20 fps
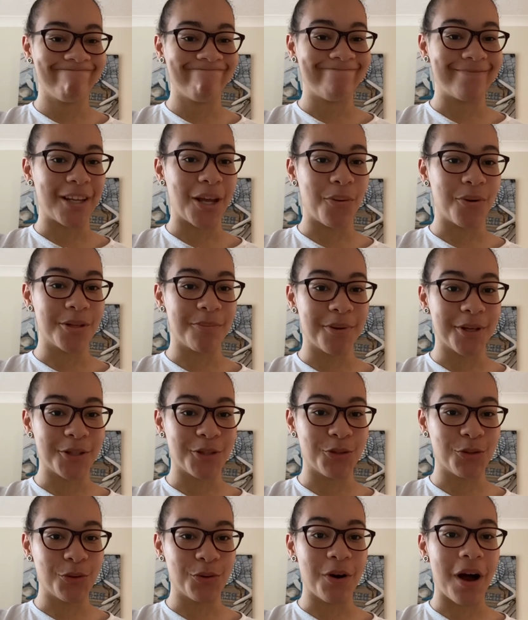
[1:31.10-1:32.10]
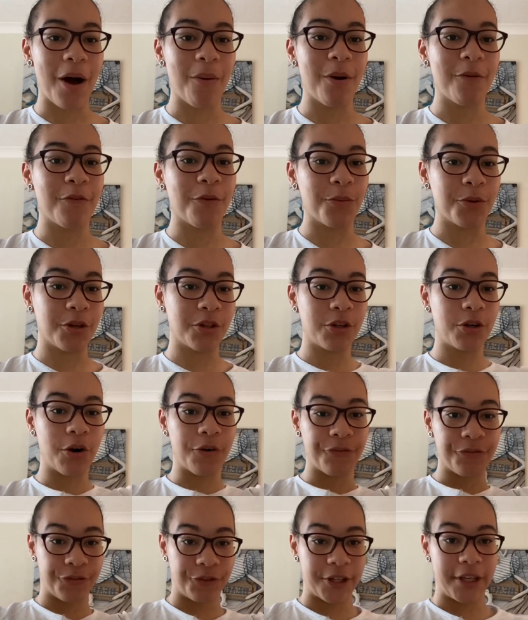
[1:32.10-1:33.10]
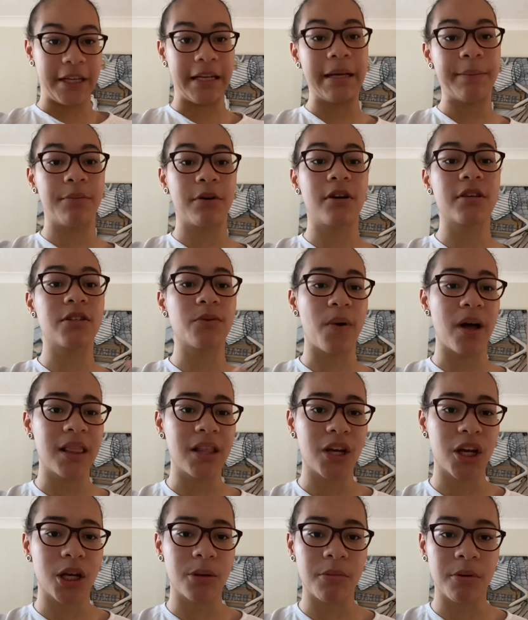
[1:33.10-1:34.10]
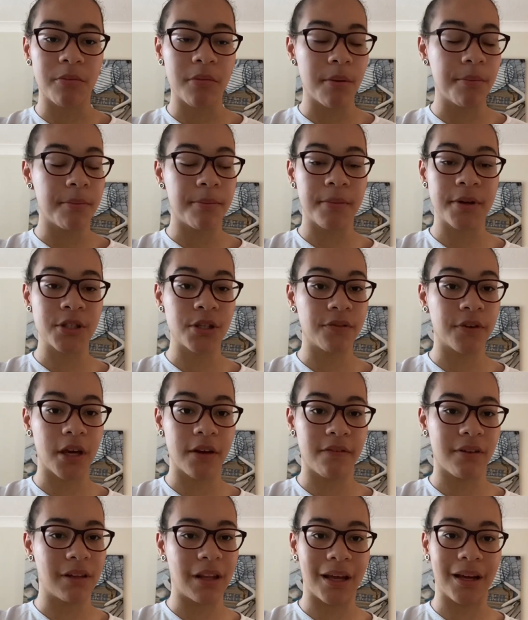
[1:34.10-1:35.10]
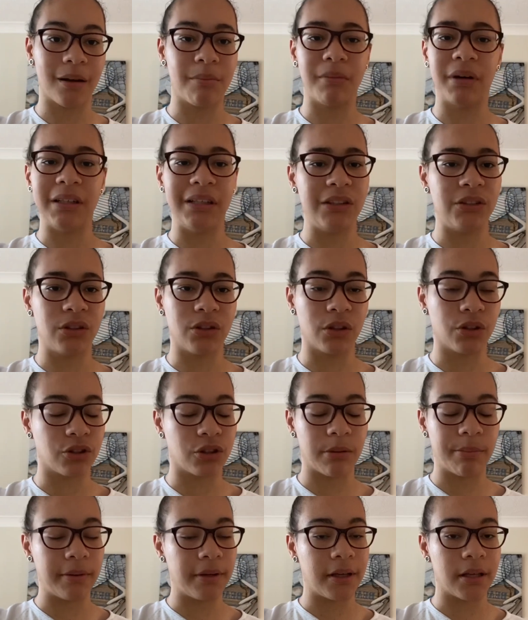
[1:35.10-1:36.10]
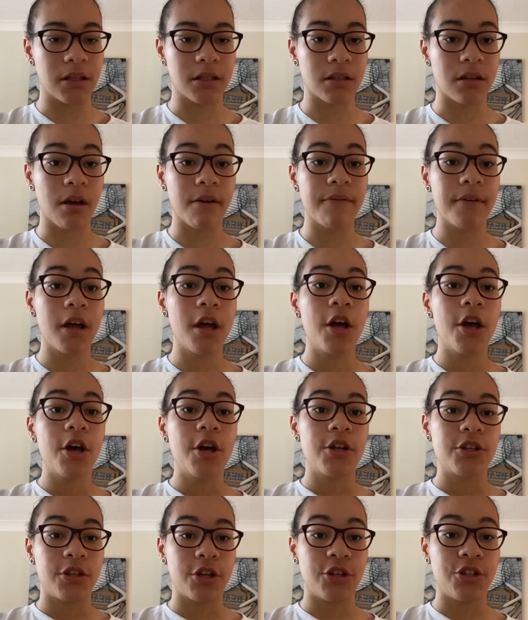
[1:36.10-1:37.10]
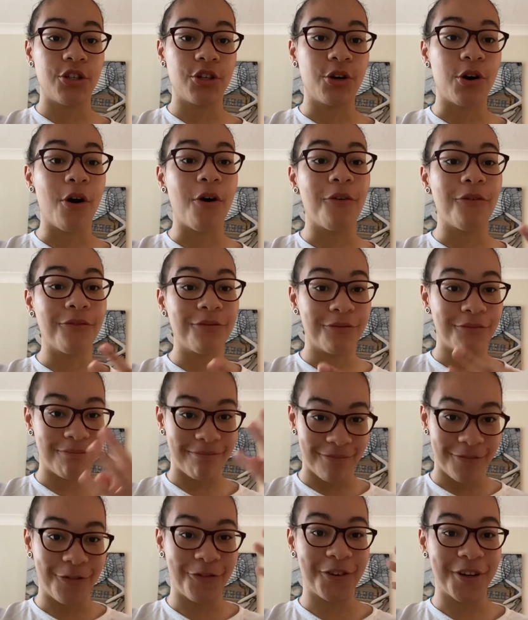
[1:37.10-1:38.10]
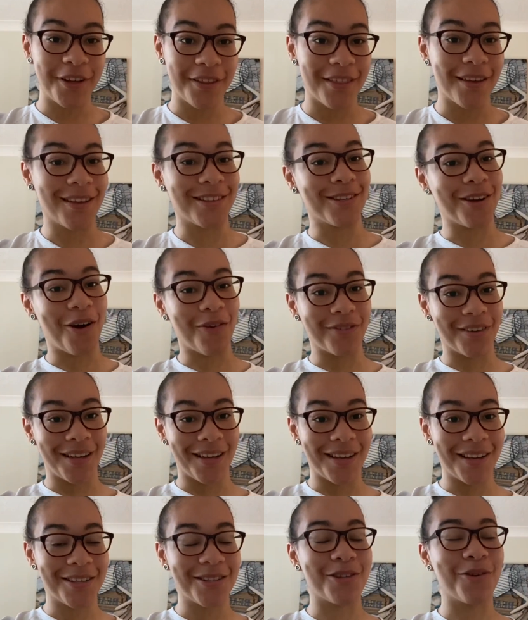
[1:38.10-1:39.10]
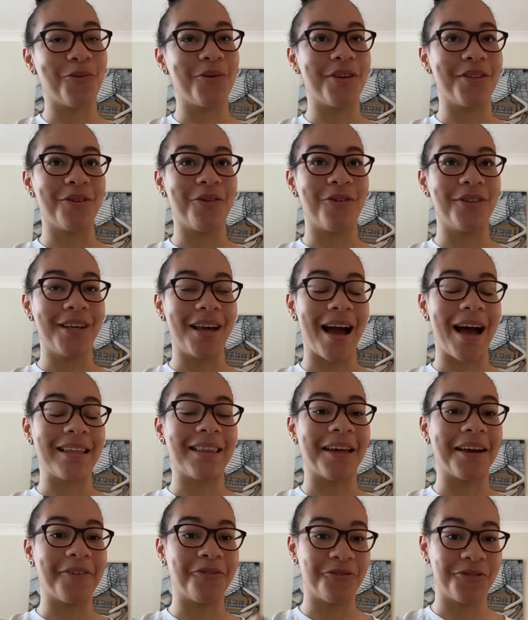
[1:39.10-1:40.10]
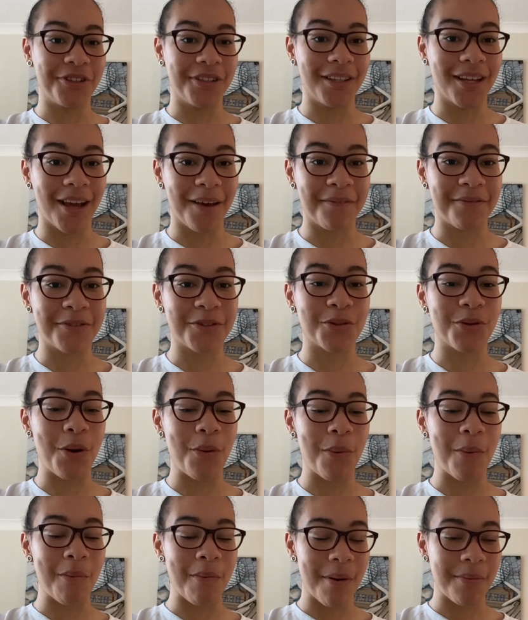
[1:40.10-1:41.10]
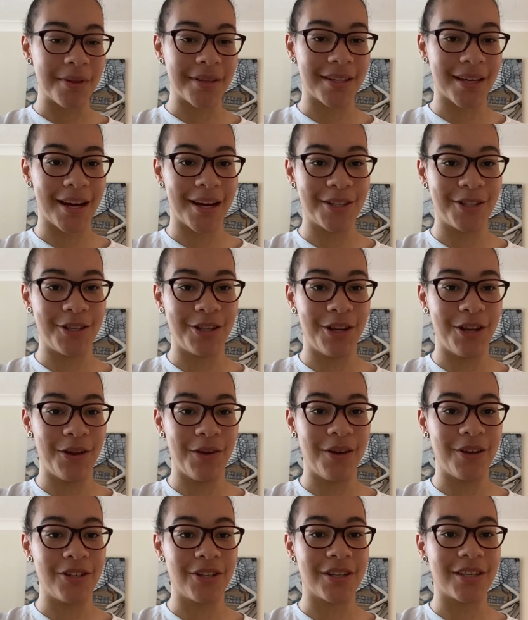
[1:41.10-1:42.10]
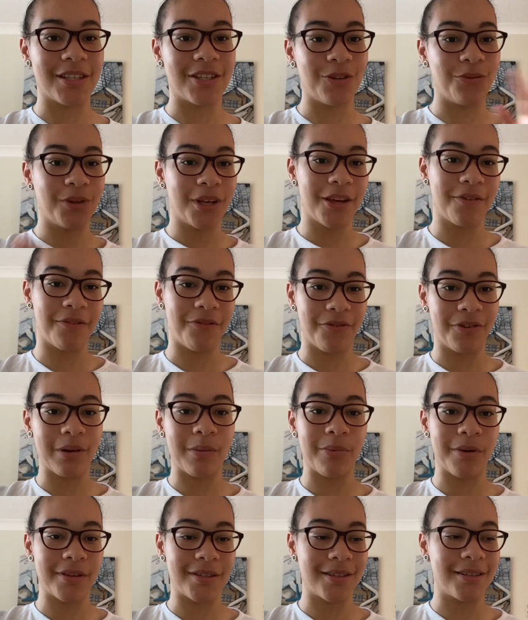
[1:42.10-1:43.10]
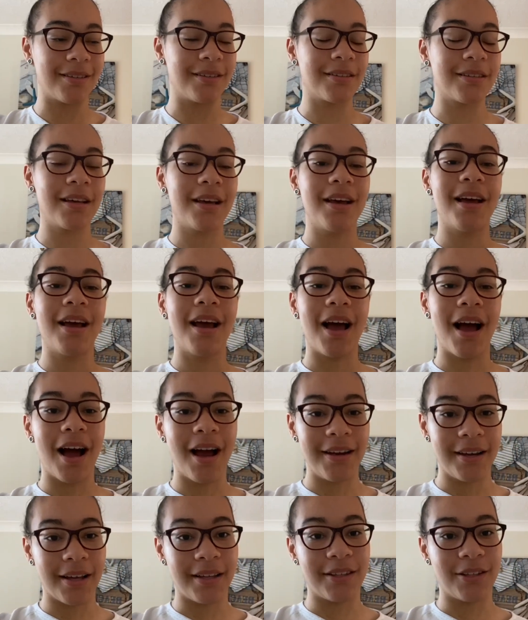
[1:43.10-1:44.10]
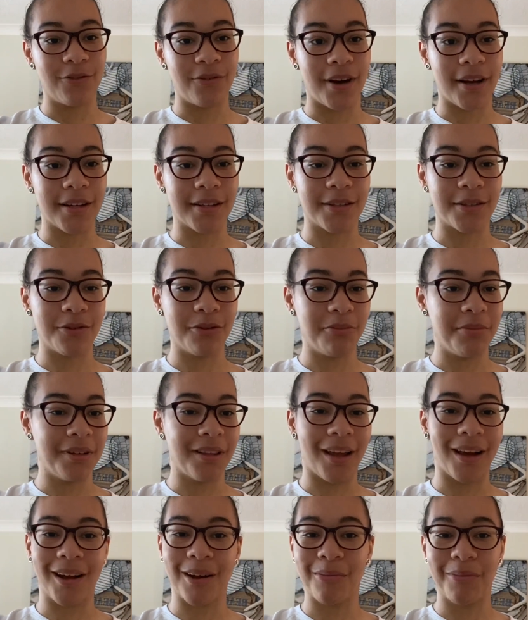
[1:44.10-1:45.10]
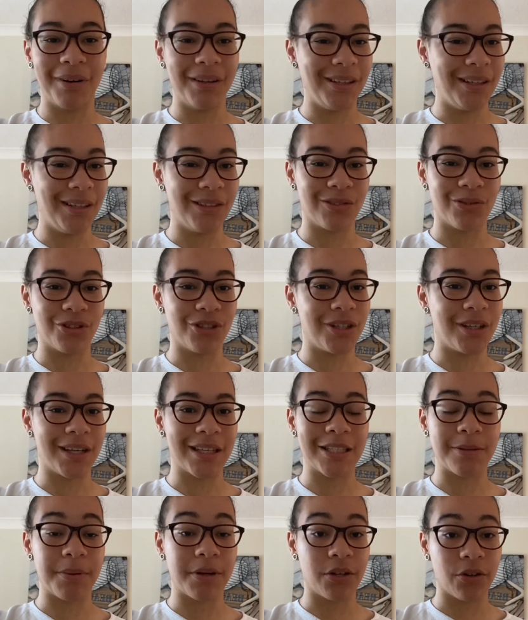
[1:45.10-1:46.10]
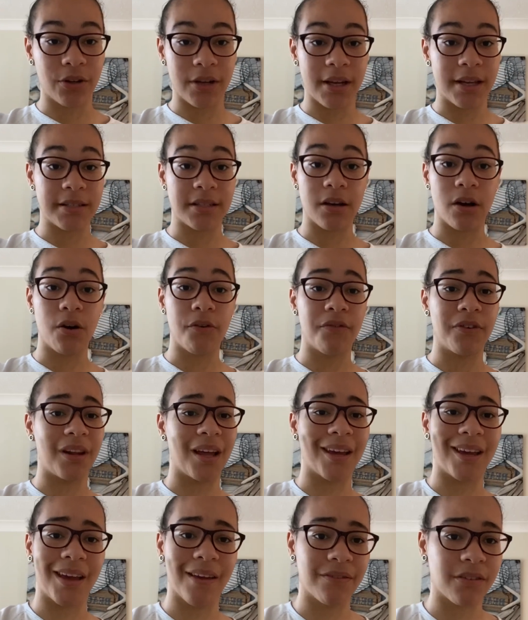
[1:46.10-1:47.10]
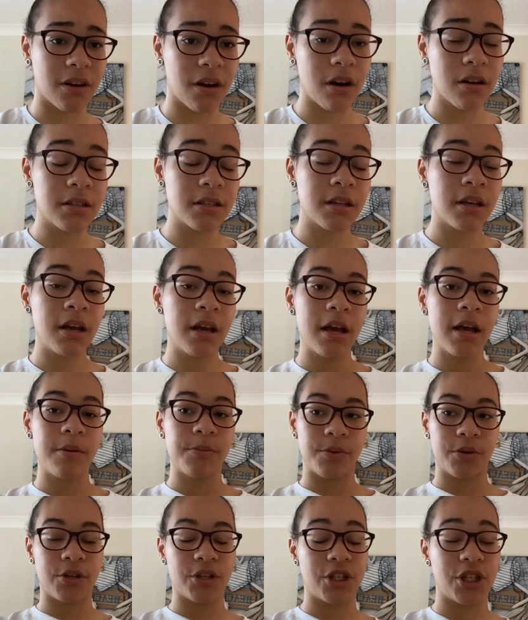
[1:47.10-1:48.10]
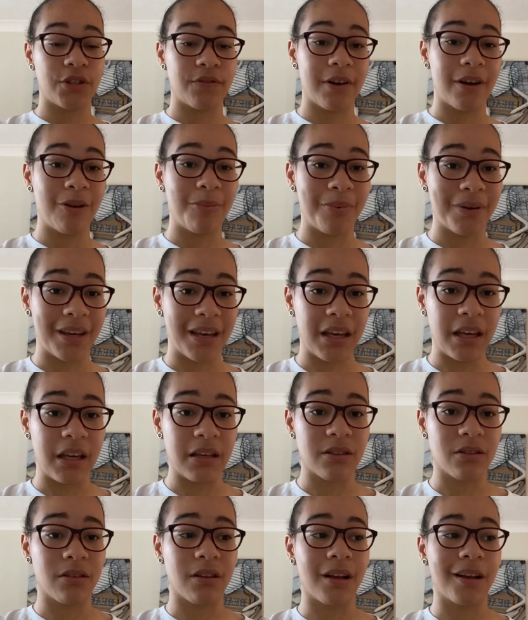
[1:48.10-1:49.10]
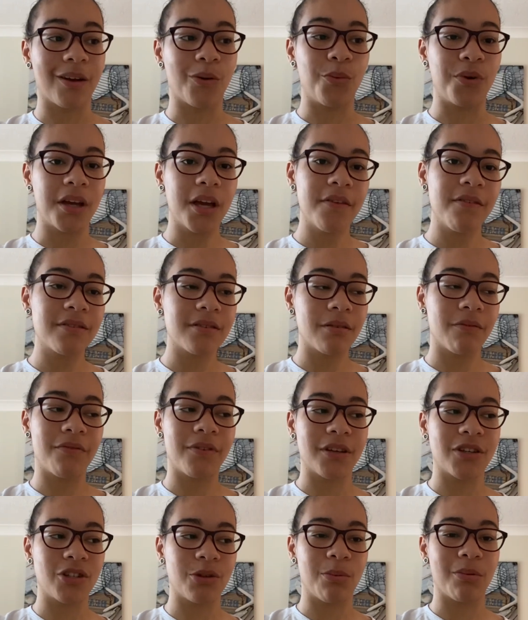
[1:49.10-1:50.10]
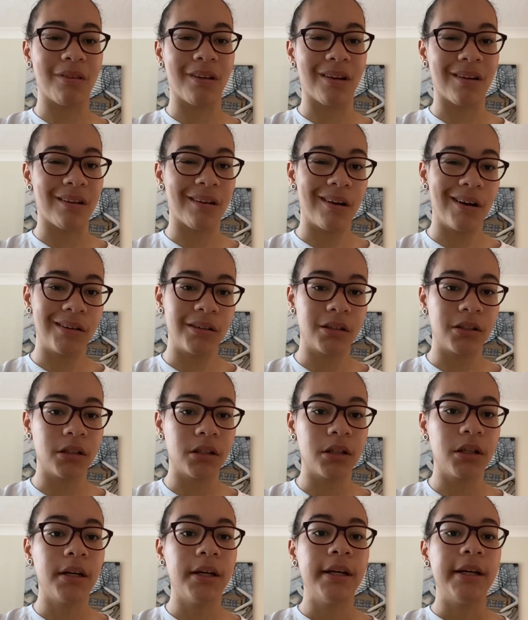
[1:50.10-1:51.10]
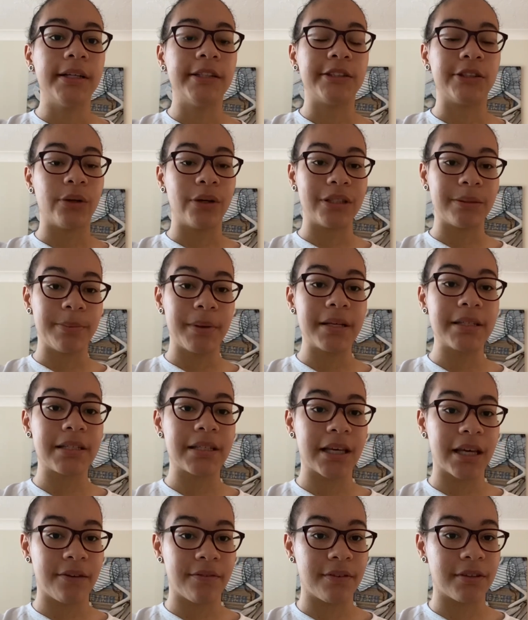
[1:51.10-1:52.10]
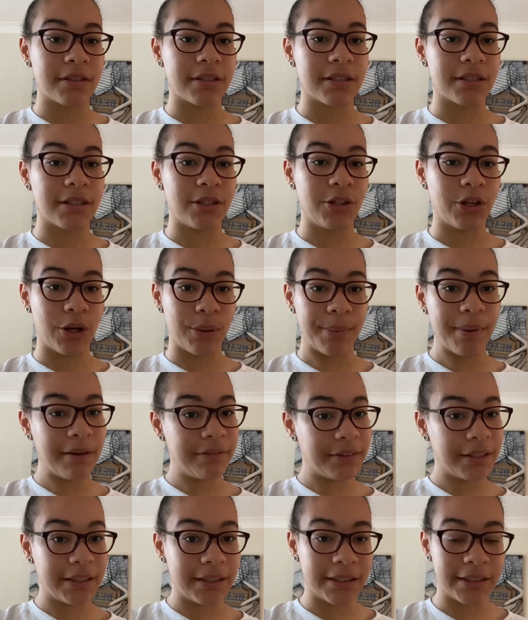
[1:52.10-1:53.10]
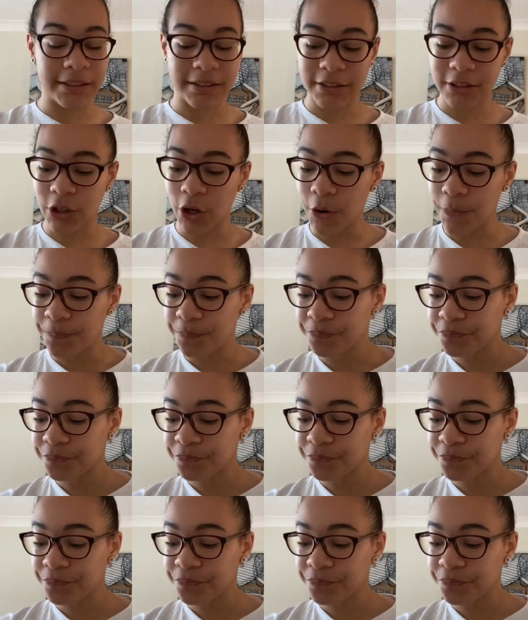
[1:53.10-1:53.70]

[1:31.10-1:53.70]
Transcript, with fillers: it was a bit short however we only got three because a while ago my mom must have gave her like money to go shopping and stuff so she got three things off the list so we only had like three left so what mom decided to do is just she'll give free presents and then the rest will be like money so she can spend on herself or like gift cards because she's very picky so like we give her something she'll be like oh, i don't know so it's best to give us you know a birthday list so